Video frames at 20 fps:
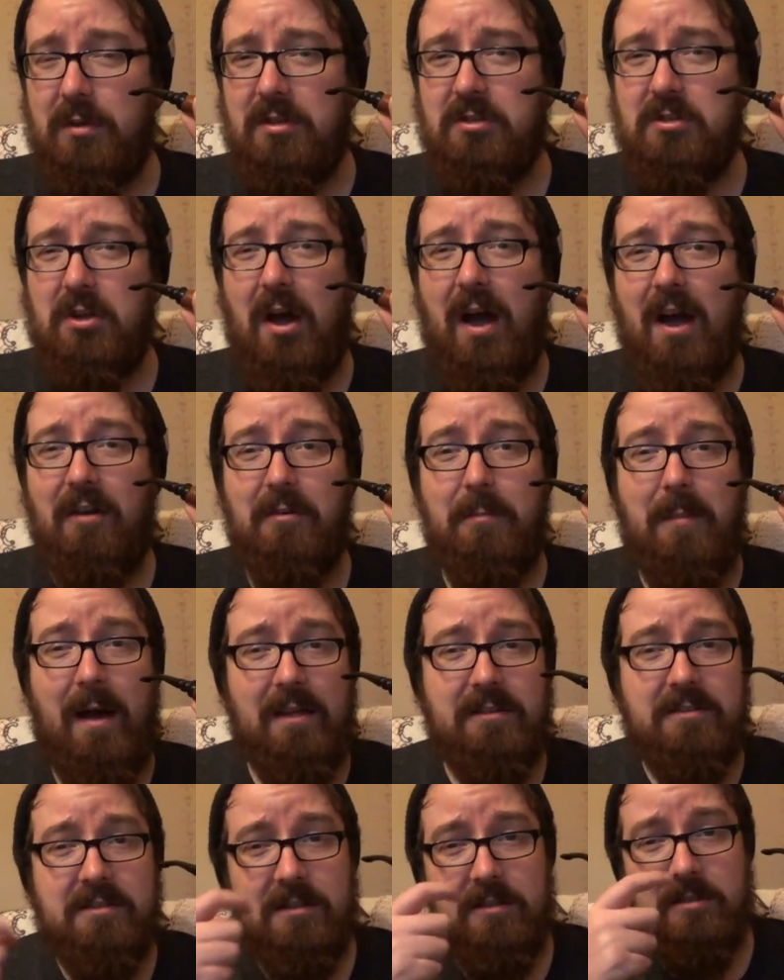It's not
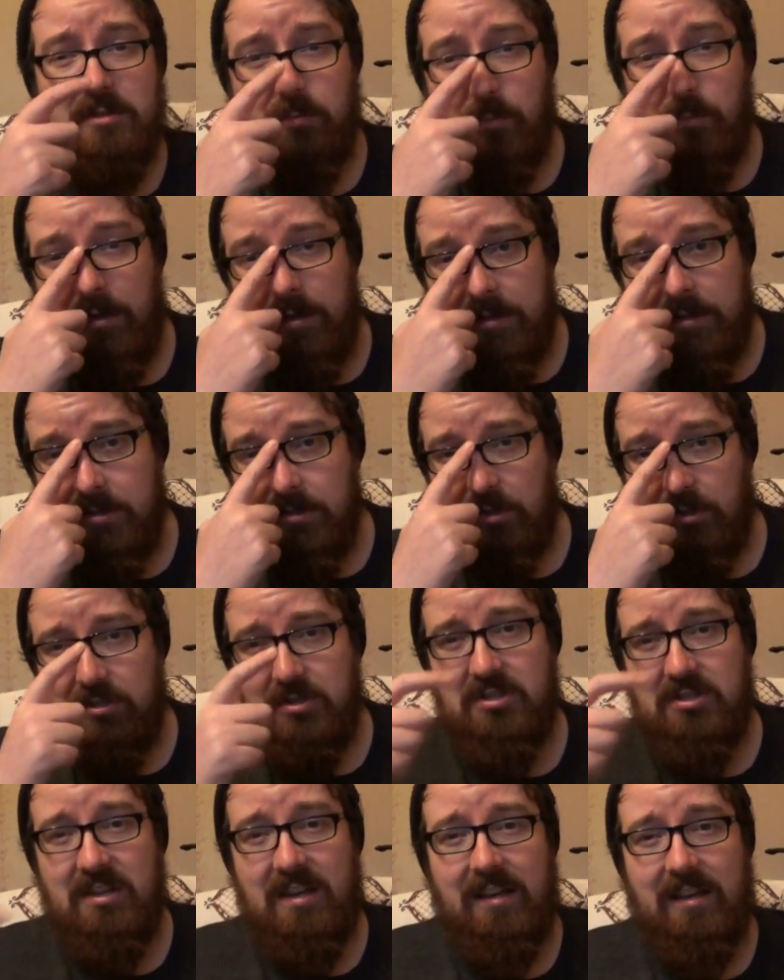aromatic sweet. It's not
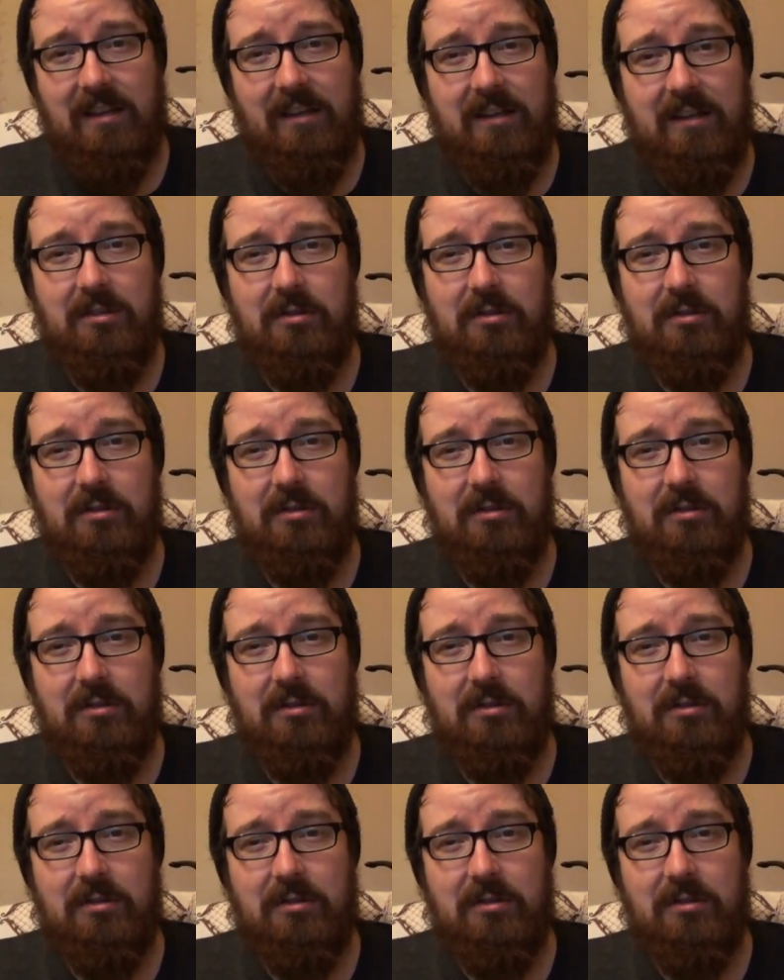sickly.